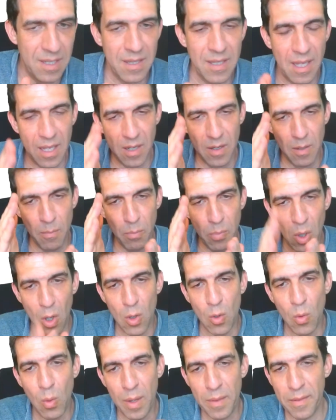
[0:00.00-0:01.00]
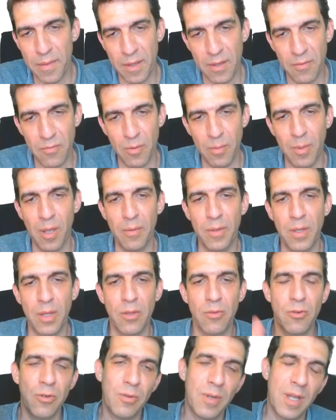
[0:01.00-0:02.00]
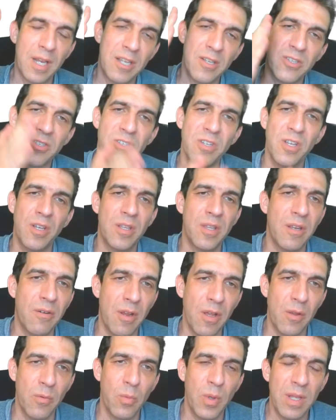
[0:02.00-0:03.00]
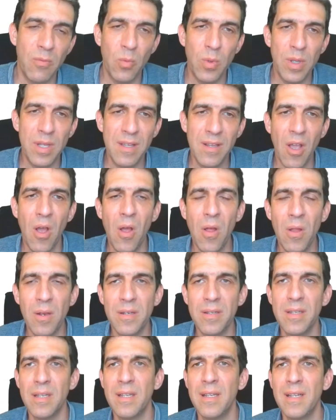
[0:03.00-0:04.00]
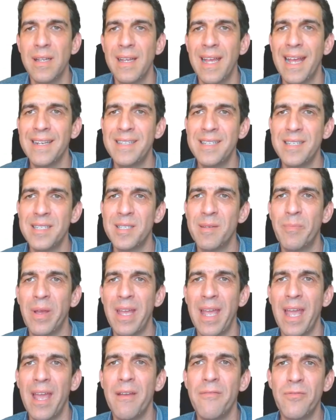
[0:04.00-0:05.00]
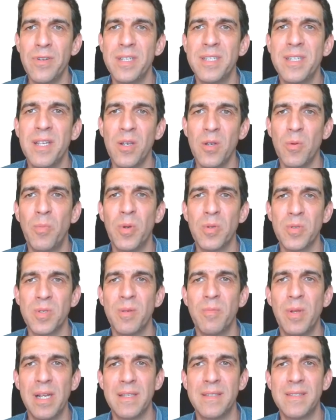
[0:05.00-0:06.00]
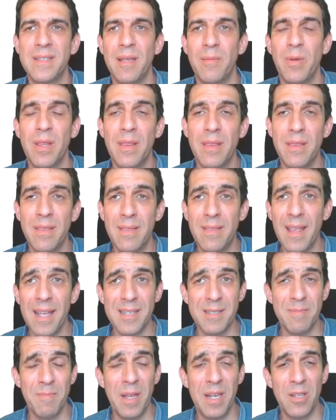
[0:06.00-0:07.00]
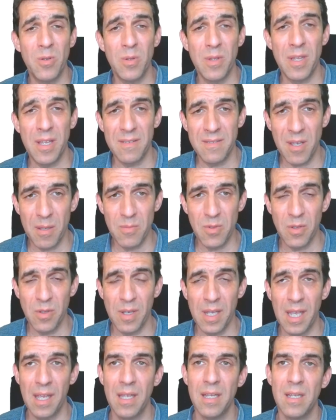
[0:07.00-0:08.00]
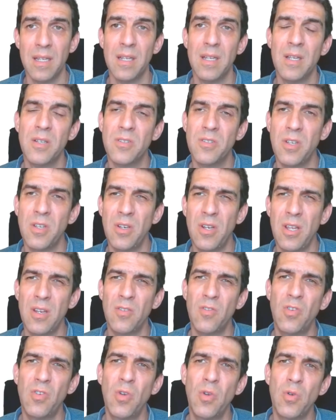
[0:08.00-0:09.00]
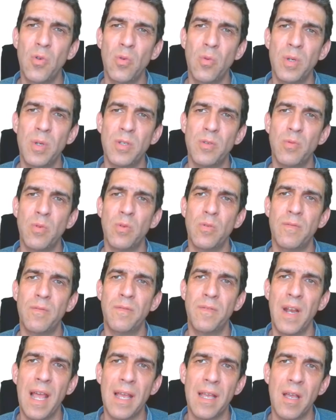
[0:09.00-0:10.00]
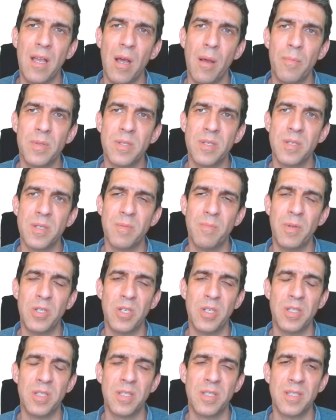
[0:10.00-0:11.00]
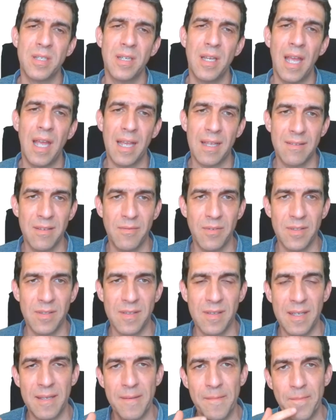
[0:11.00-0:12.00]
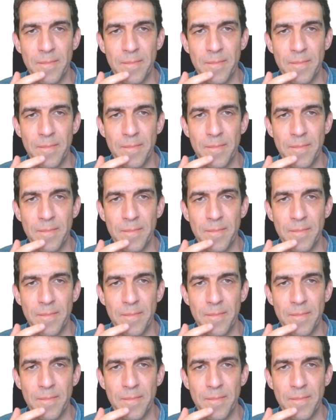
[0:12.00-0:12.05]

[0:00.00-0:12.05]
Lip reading: and they're going to block one thing from coming through and insert their own. We can't anticipate every single possibility, but they're spending all their time doing it. So you need a tool which will flag up suspicious activity.